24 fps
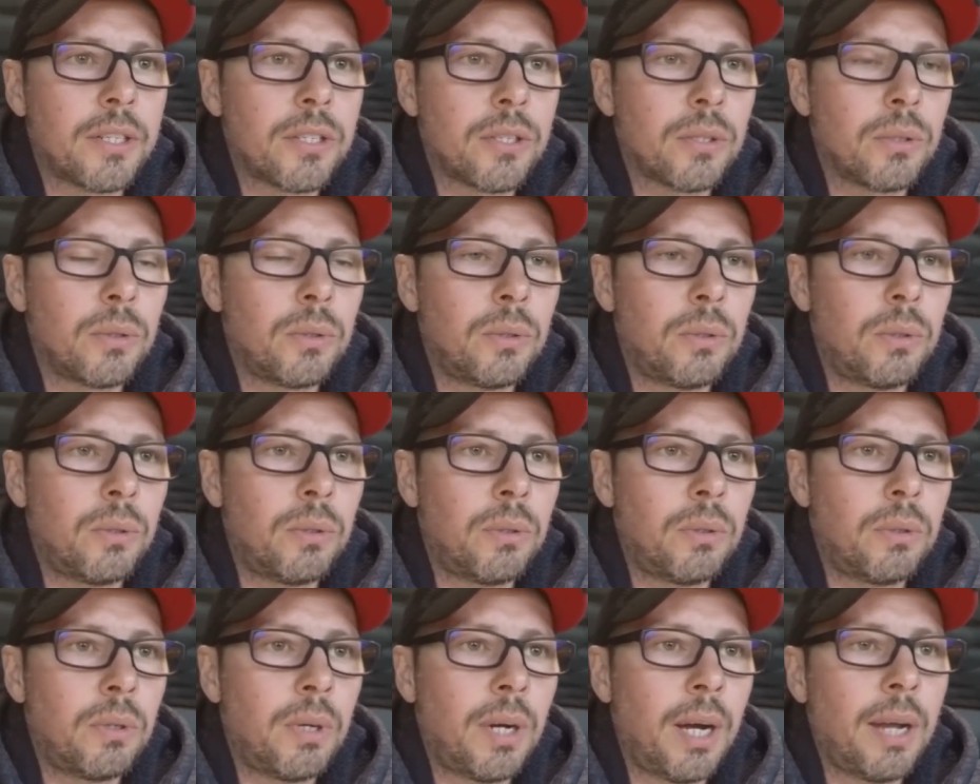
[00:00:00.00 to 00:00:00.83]

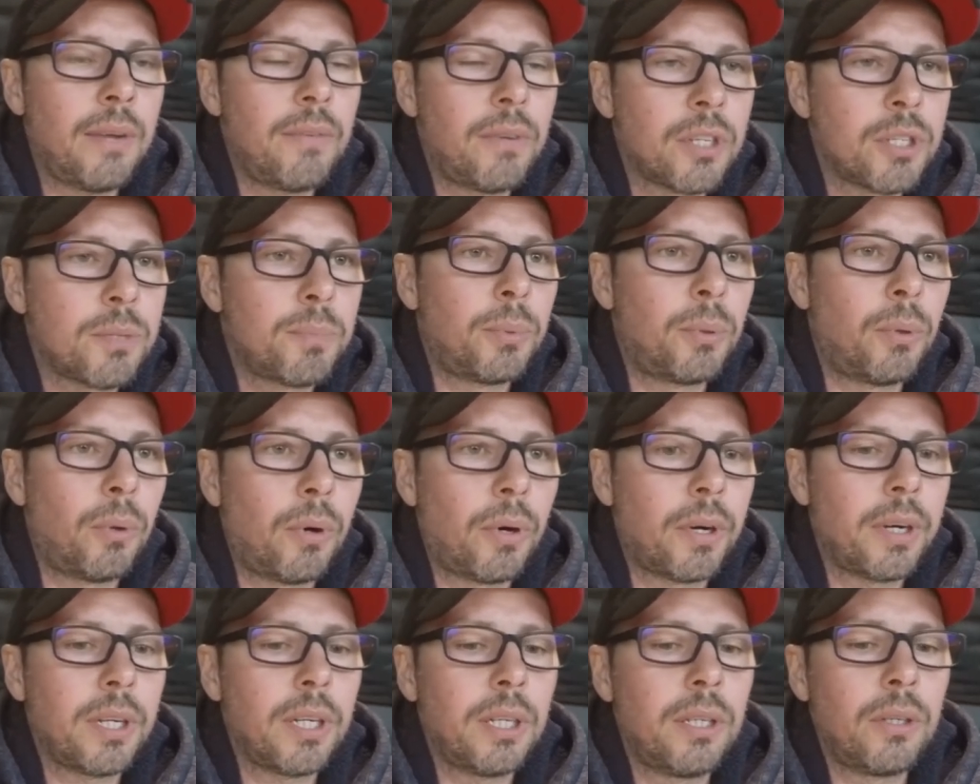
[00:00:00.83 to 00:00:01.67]
so I was
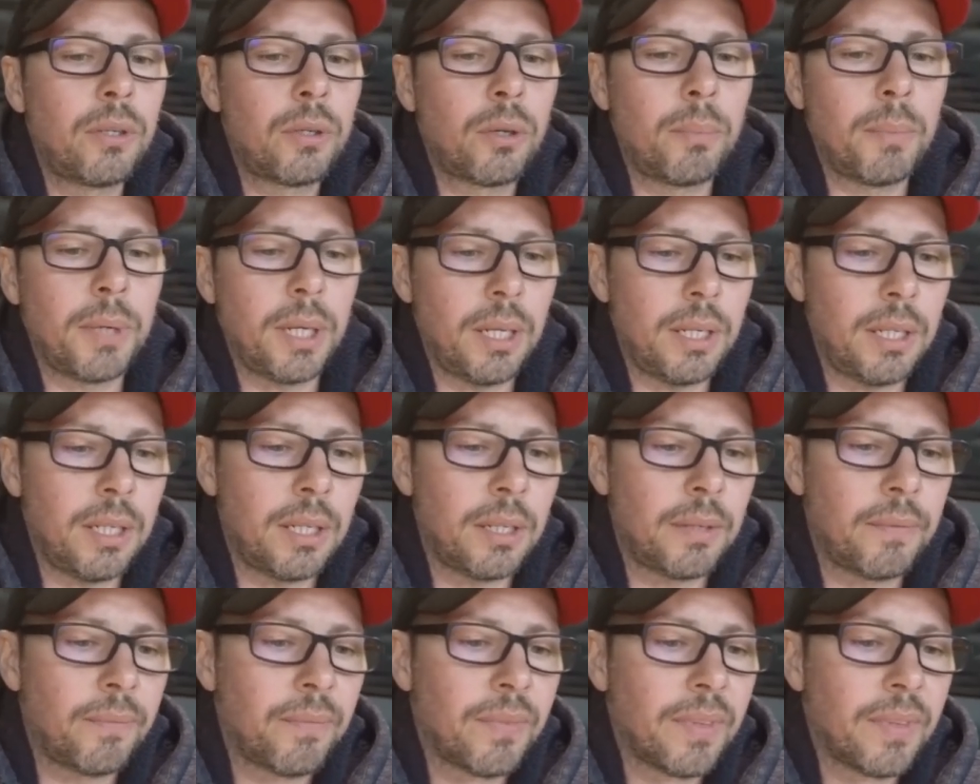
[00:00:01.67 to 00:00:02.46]
born in Romania